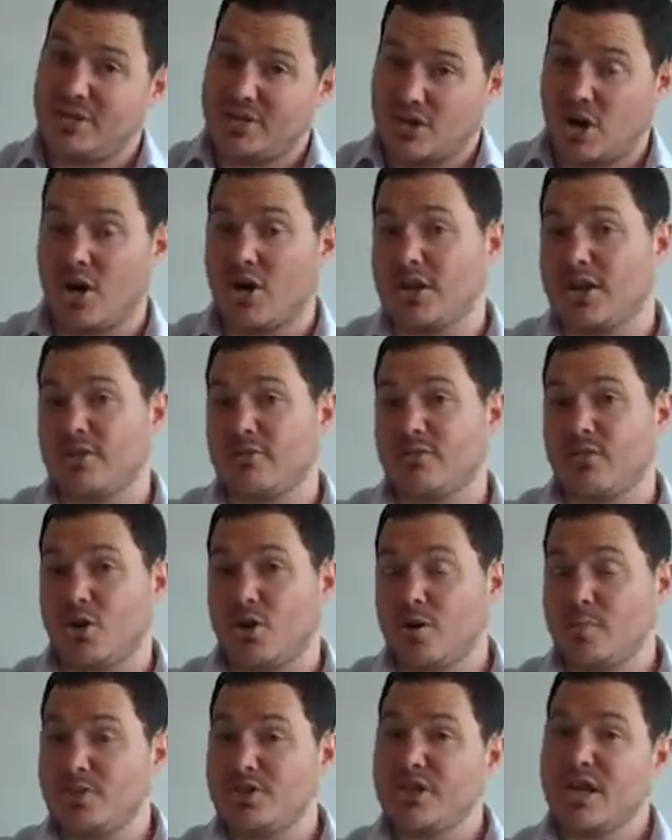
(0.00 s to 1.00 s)
the target
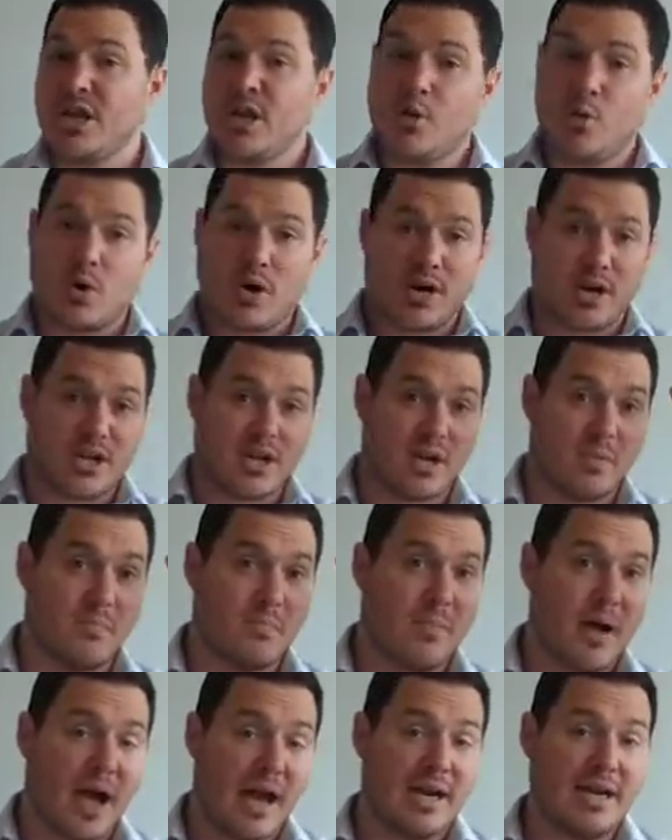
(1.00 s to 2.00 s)
verbs, we're going to
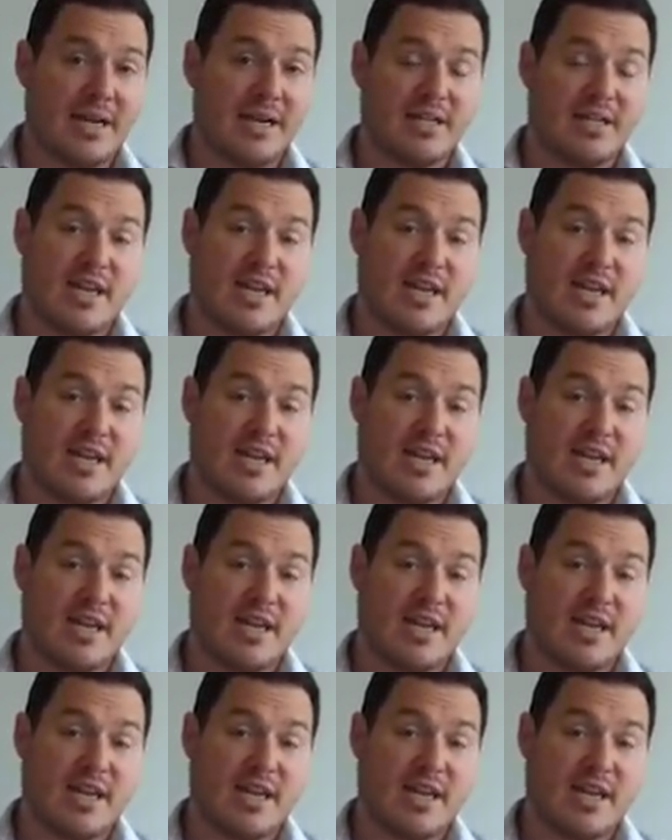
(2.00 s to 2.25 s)
combine it.